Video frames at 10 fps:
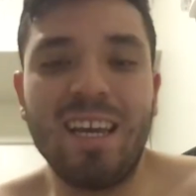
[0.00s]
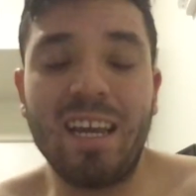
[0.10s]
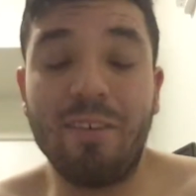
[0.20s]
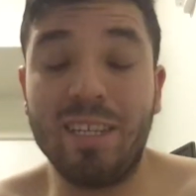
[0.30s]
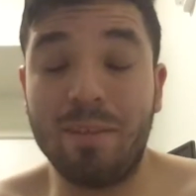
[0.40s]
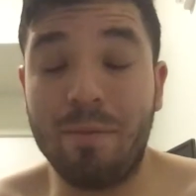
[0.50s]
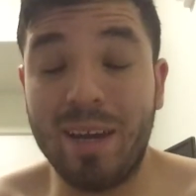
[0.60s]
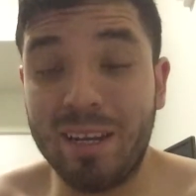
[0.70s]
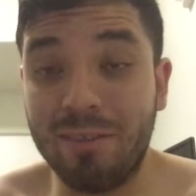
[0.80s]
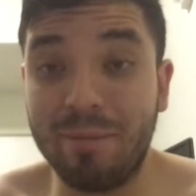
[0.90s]
Anyways, I'm
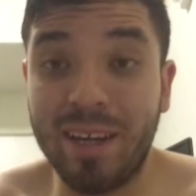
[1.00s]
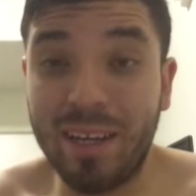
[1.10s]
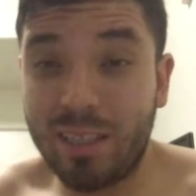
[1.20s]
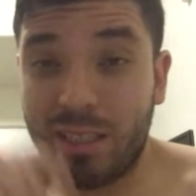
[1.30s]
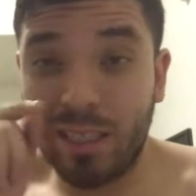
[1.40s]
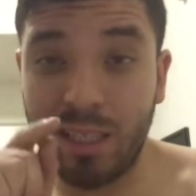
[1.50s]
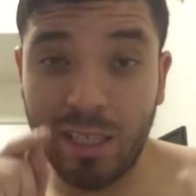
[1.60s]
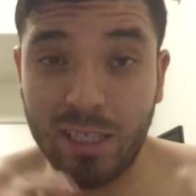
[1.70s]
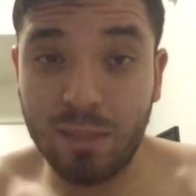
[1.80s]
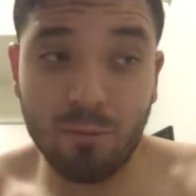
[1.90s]
about to do my ten
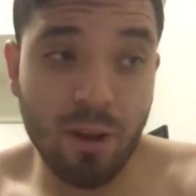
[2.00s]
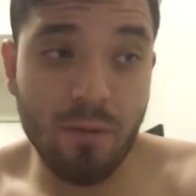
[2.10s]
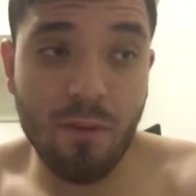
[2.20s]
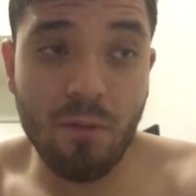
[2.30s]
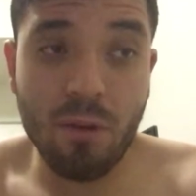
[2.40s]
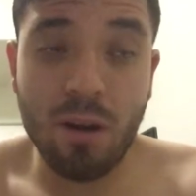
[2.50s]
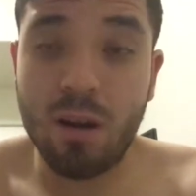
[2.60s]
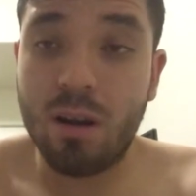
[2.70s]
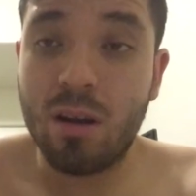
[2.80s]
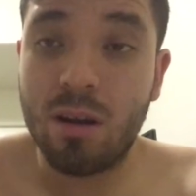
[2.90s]
things I'm grateful for.